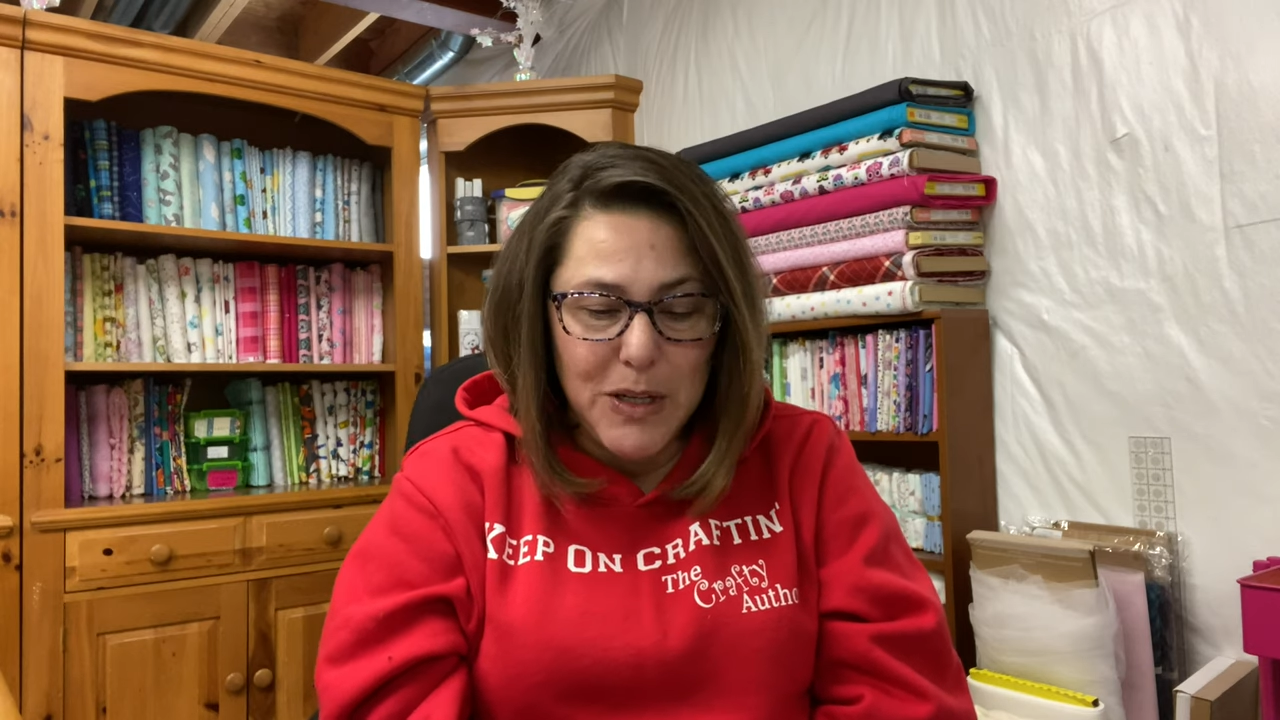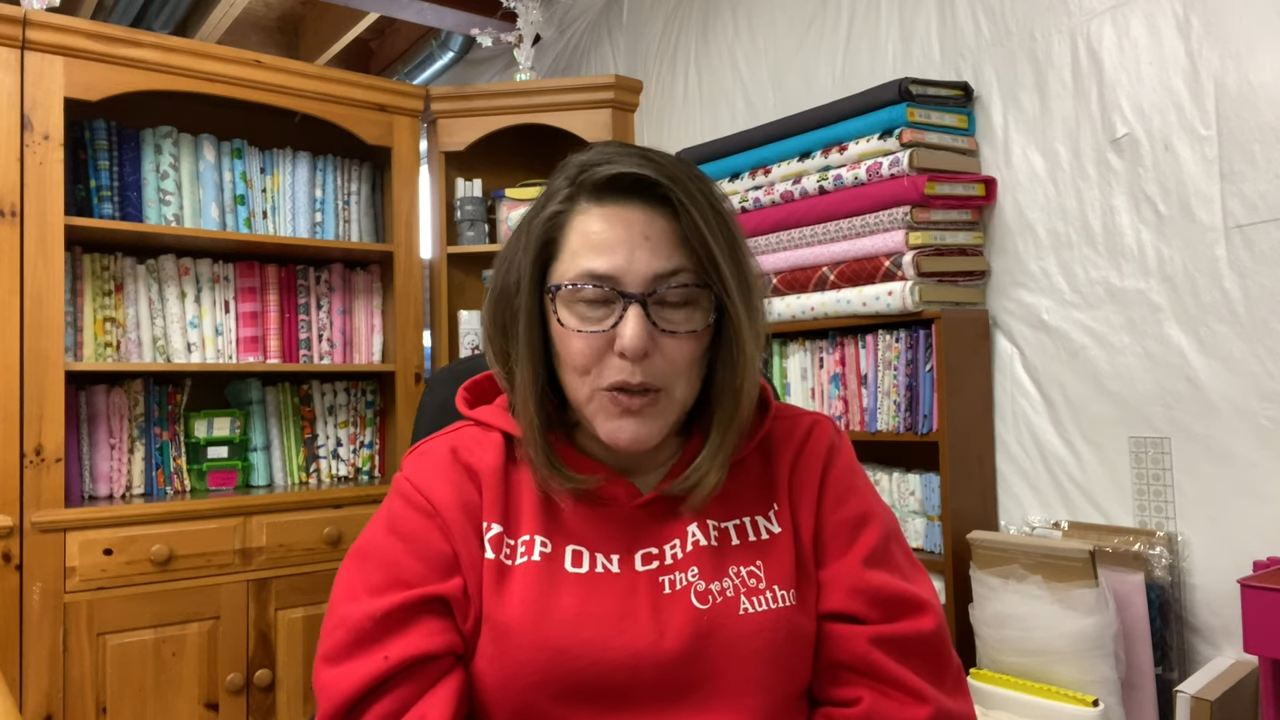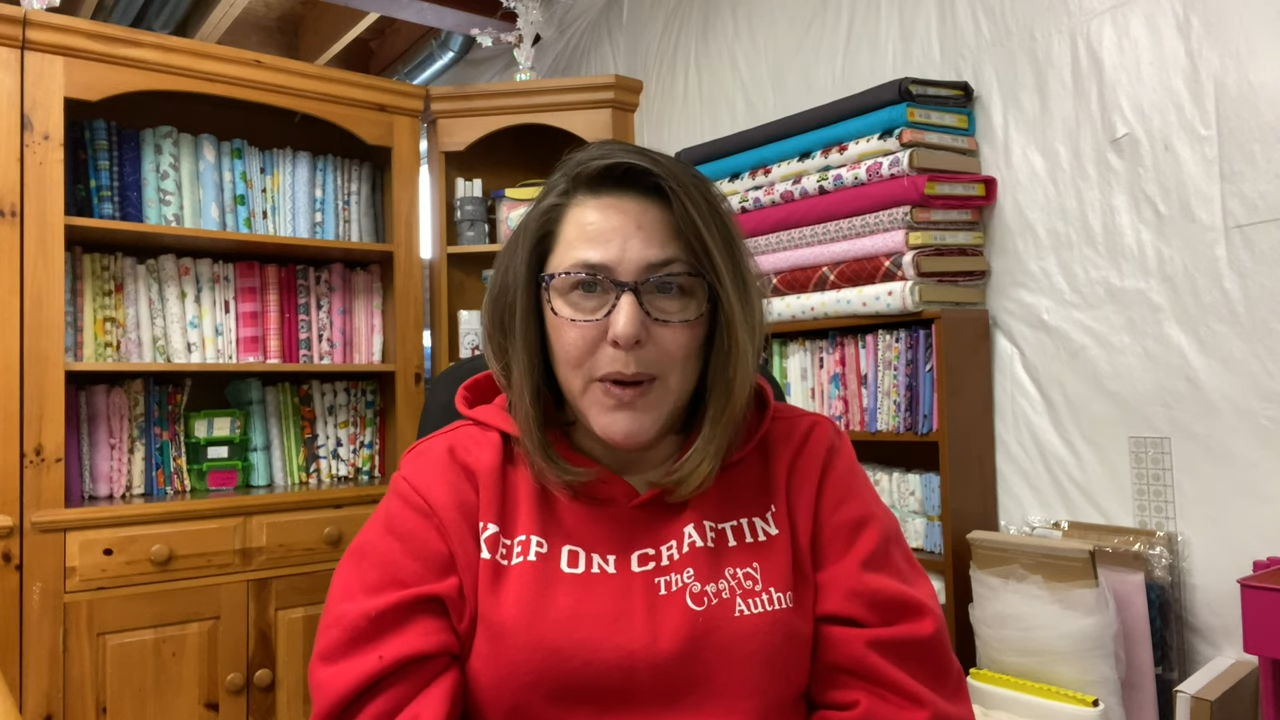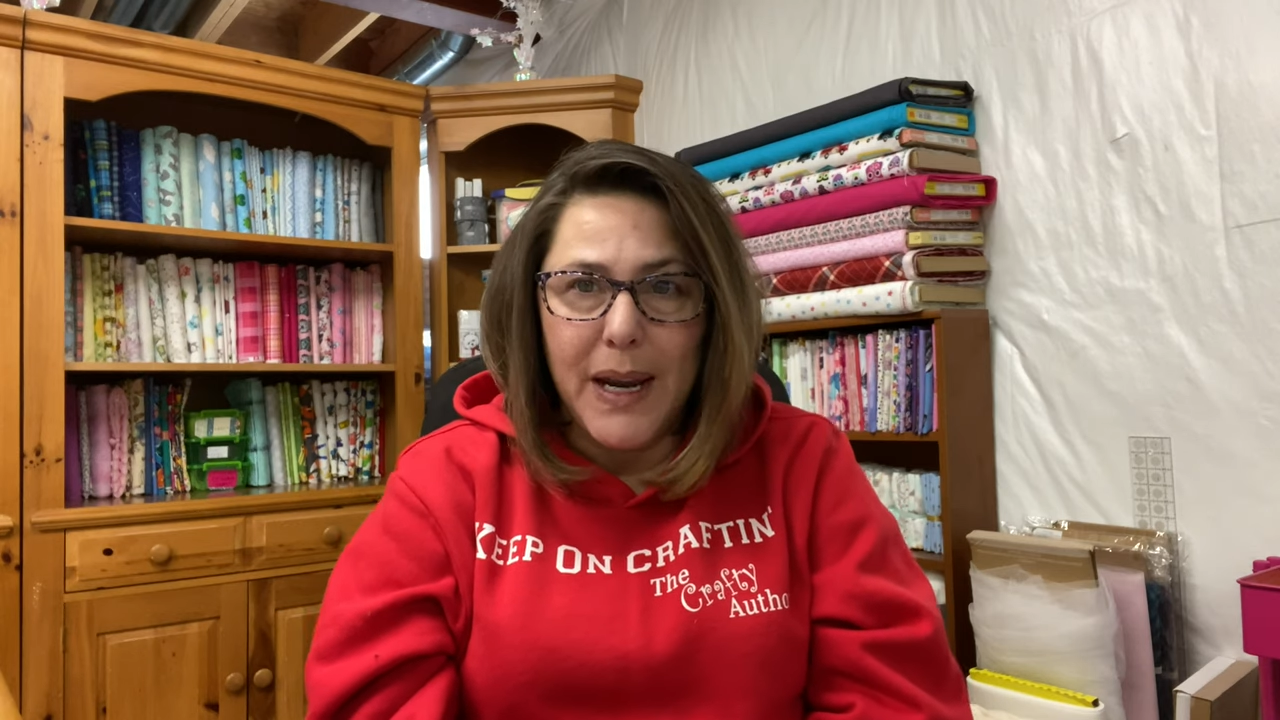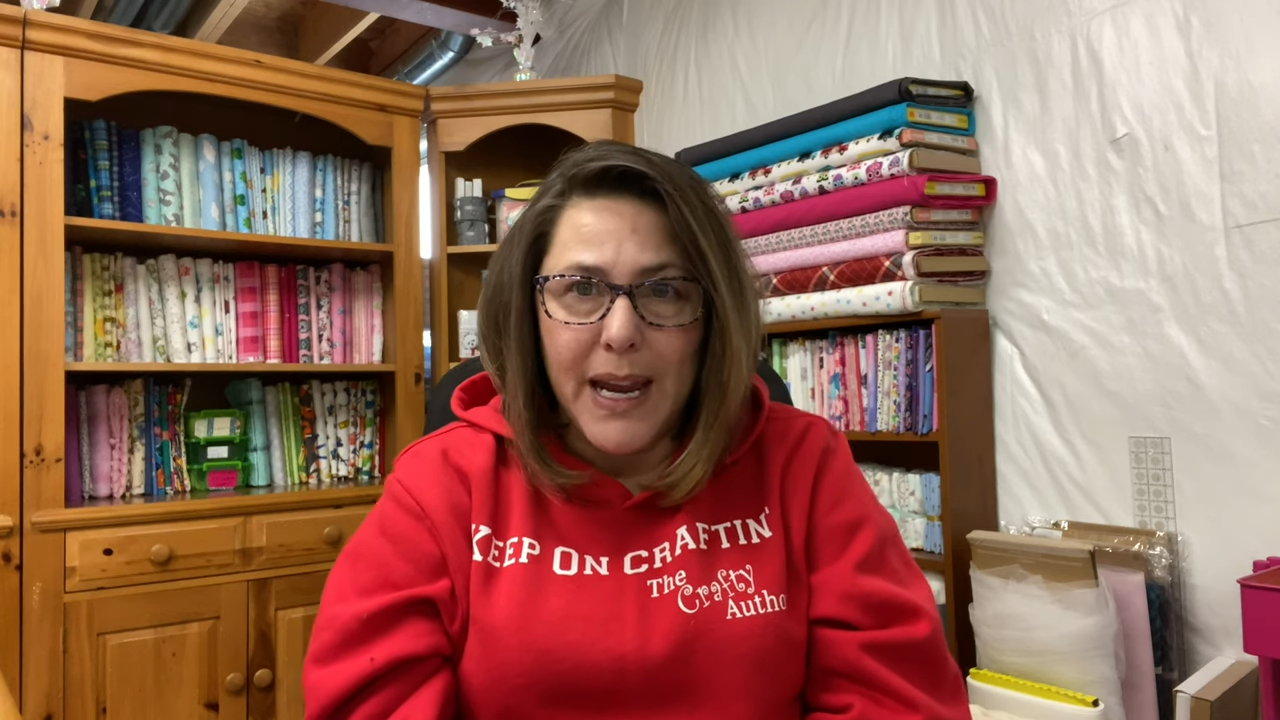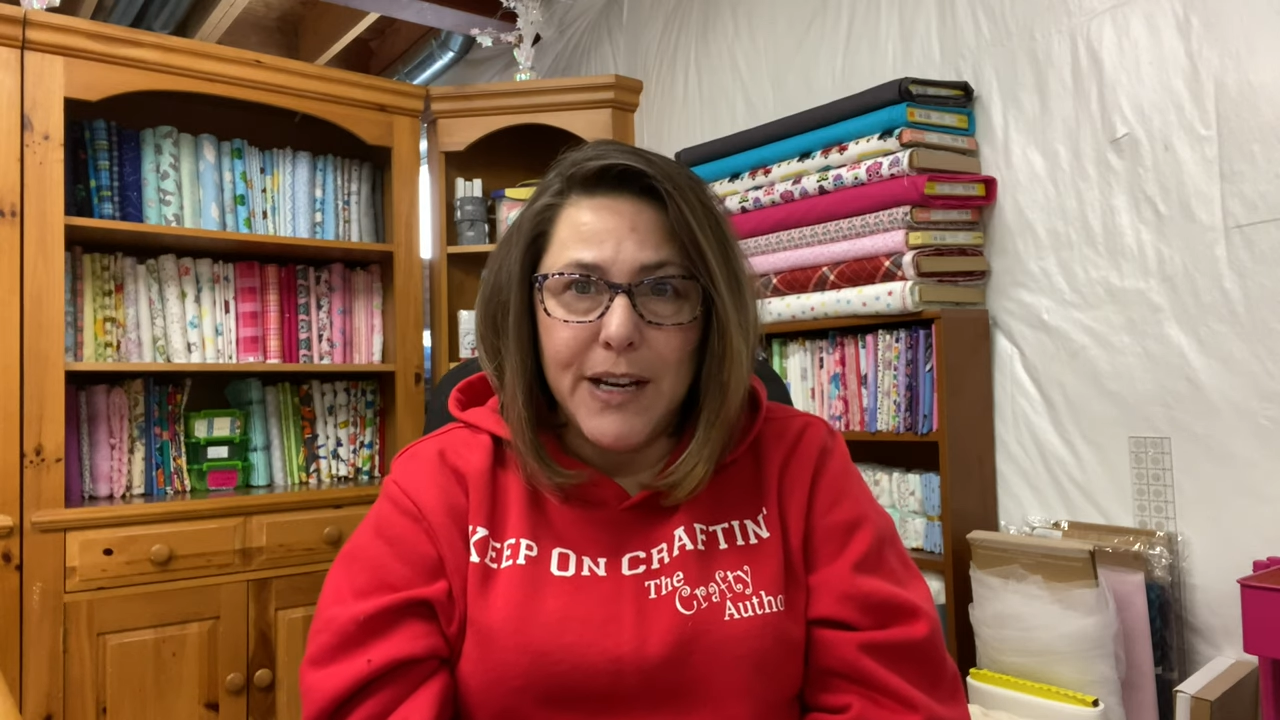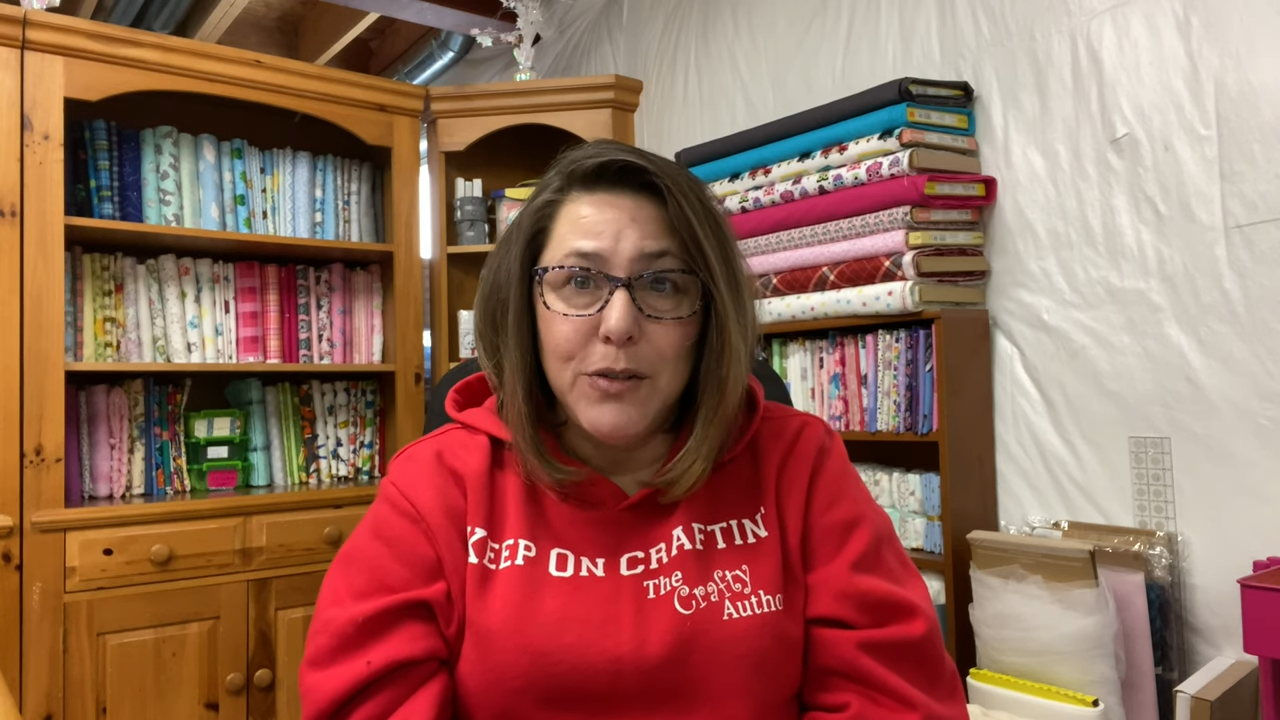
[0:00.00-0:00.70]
doing a